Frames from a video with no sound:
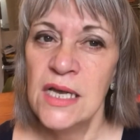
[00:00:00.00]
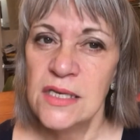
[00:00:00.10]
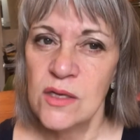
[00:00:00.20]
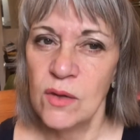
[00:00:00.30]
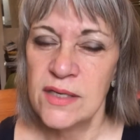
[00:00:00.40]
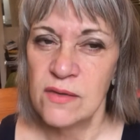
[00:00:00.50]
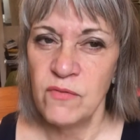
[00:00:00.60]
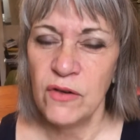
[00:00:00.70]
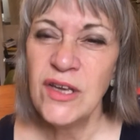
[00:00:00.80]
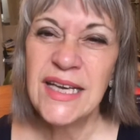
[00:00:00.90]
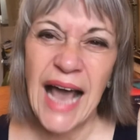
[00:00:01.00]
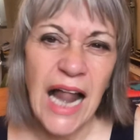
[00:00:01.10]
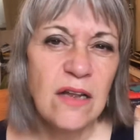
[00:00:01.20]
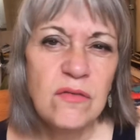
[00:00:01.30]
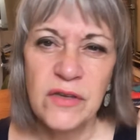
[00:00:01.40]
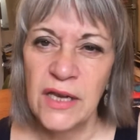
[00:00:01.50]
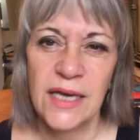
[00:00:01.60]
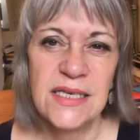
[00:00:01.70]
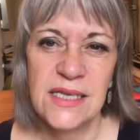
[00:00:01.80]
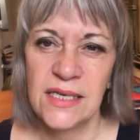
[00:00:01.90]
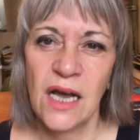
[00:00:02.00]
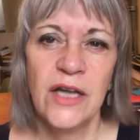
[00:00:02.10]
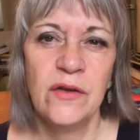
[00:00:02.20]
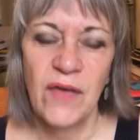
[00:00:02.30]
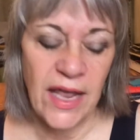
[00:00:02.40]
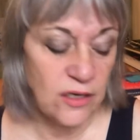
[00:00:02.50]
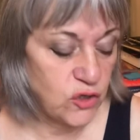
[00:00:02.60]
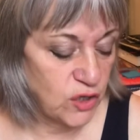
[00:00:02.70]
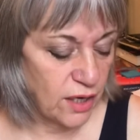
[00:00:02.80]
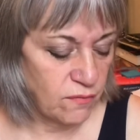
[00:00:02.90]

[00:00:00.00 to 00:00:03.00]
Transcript: So it's a very galvanizing kind of energy, I